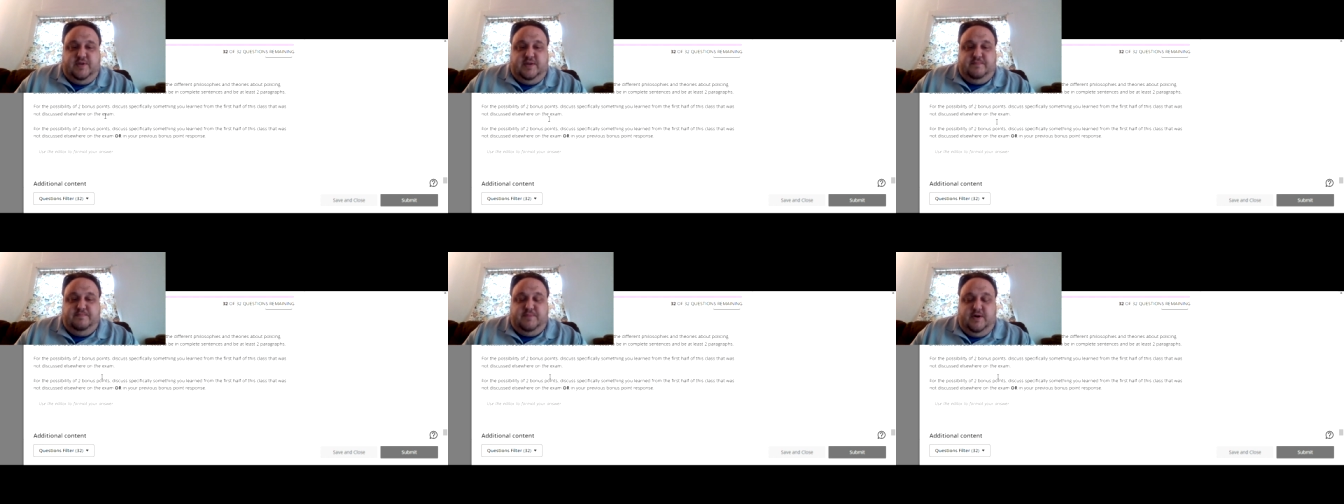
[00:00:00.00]

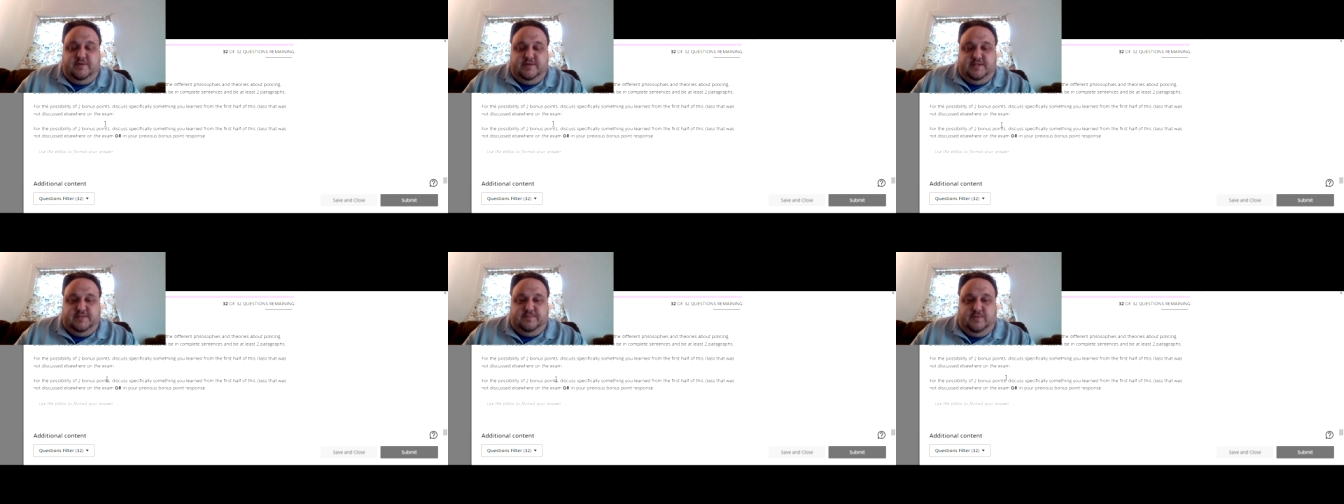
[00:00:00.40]
Wheaton
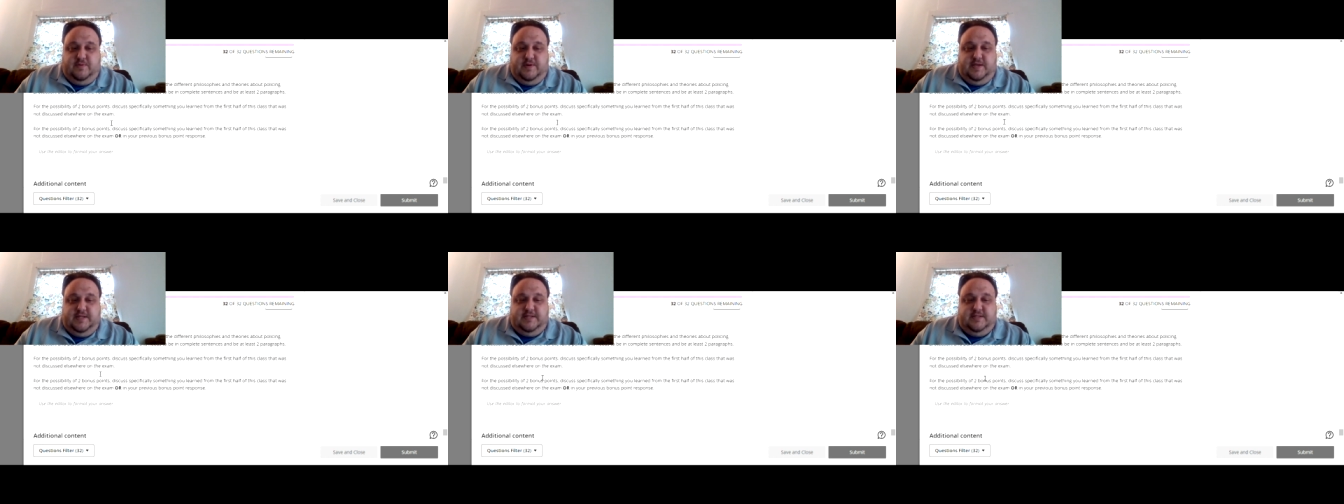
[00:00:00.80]
bonus
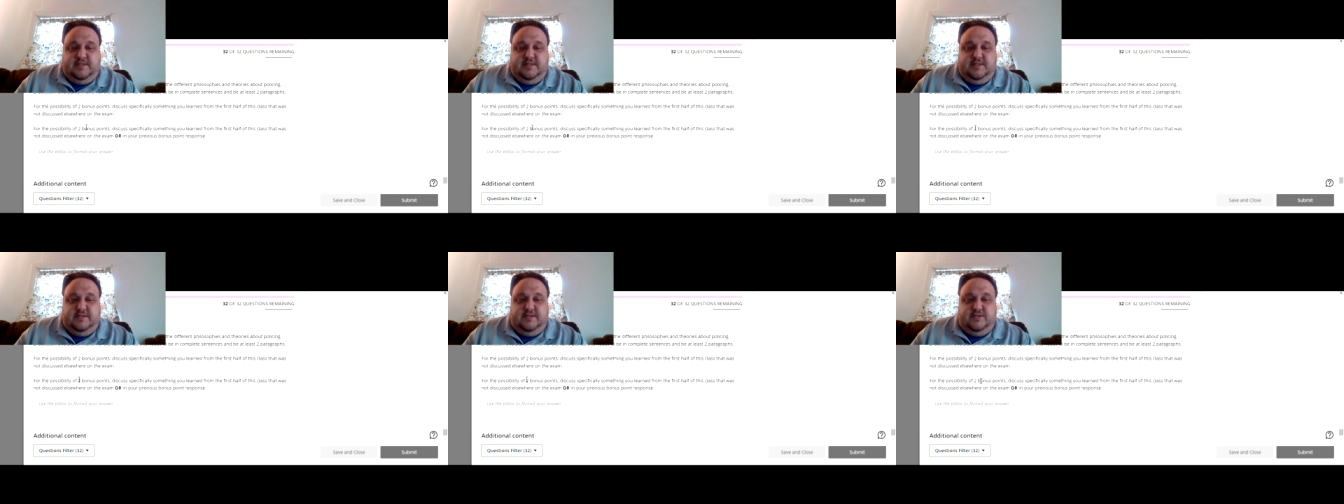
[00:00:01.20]
points,
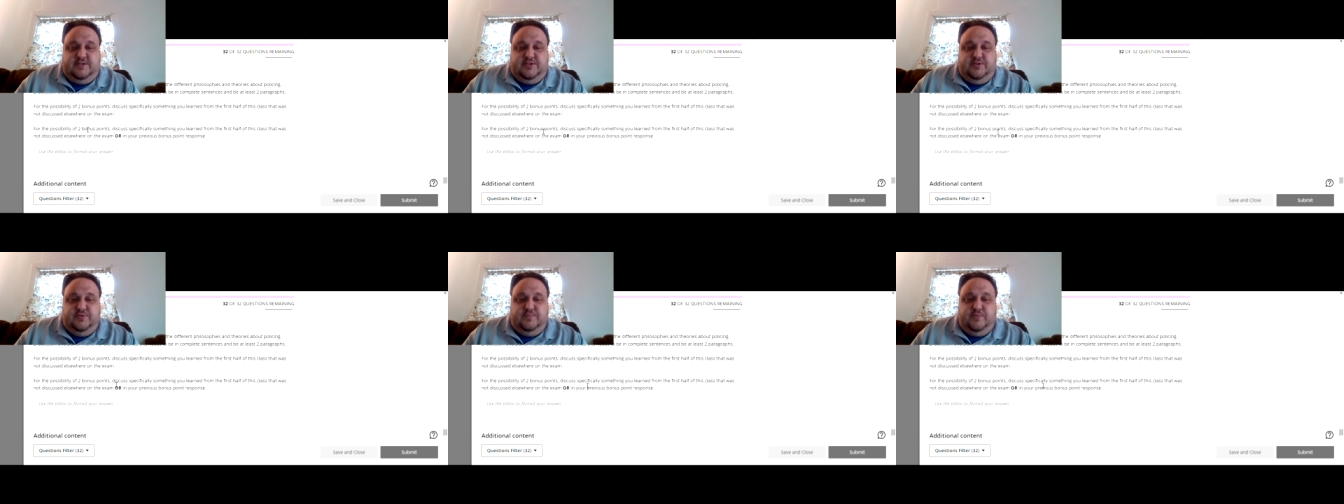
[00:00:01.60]
the
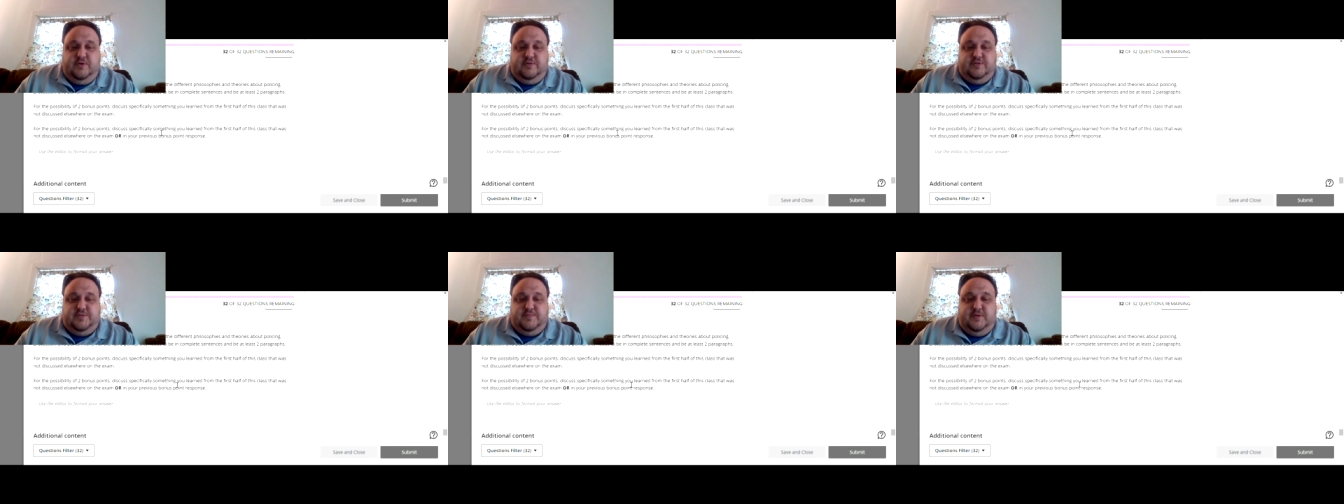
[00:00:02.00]
two
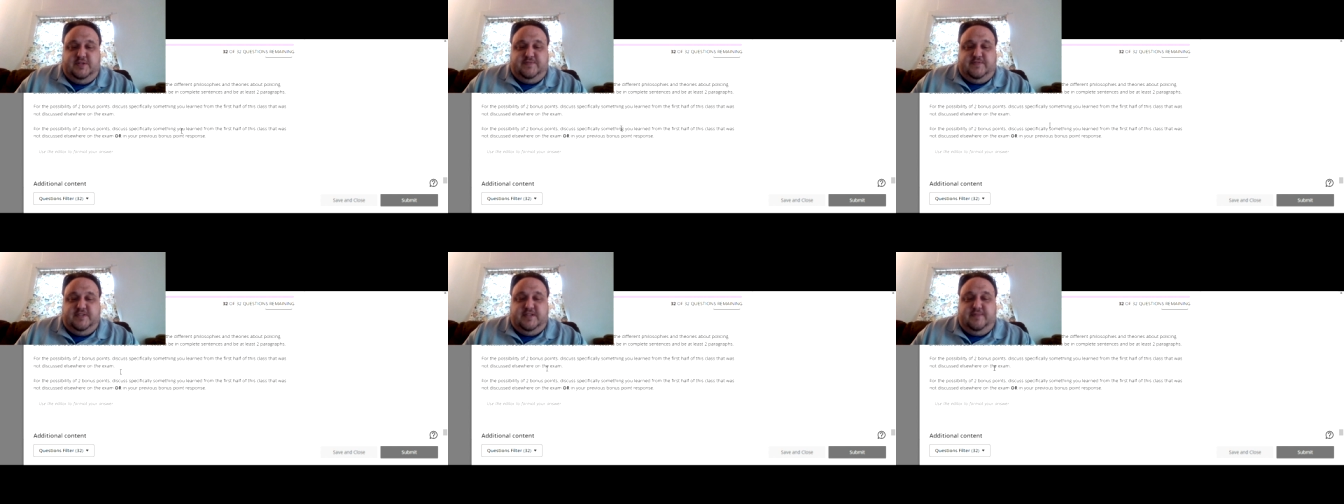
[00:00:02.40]
bonus
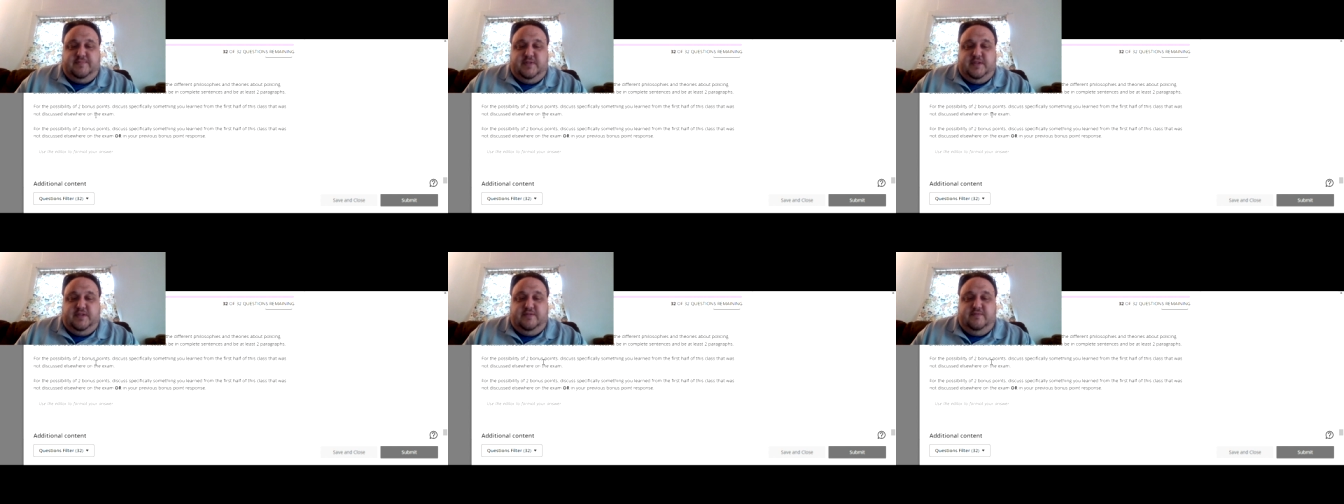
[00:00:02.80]
points for
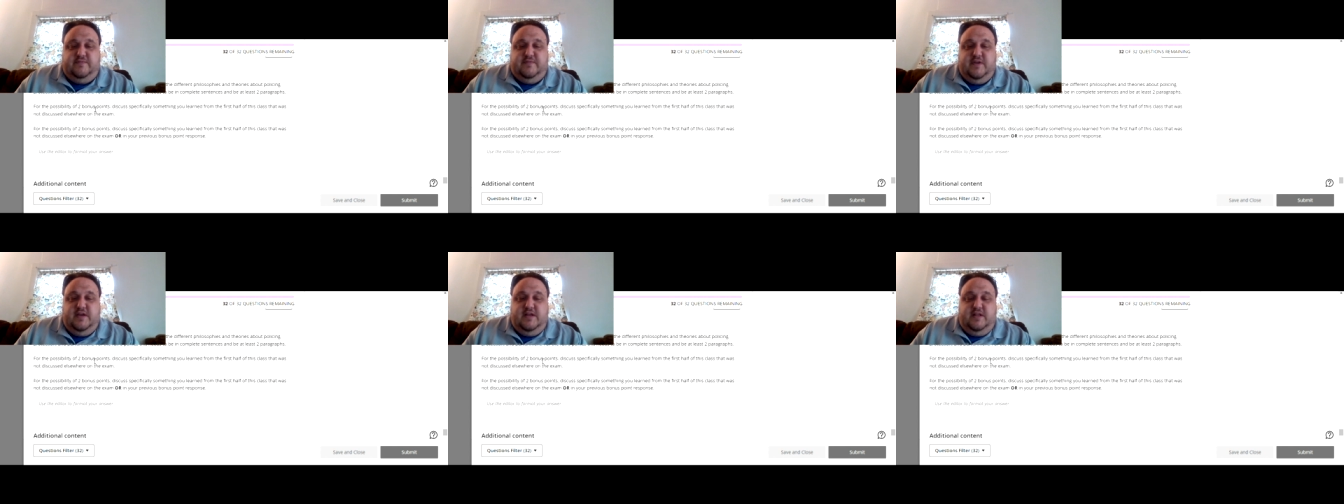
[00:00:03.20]
something
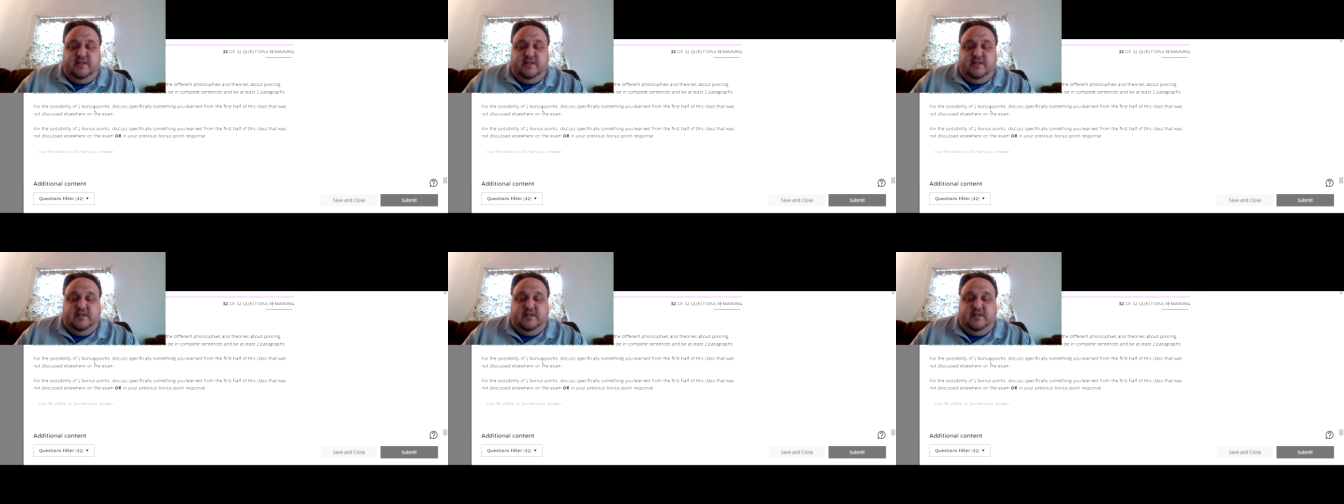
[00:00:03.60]
you've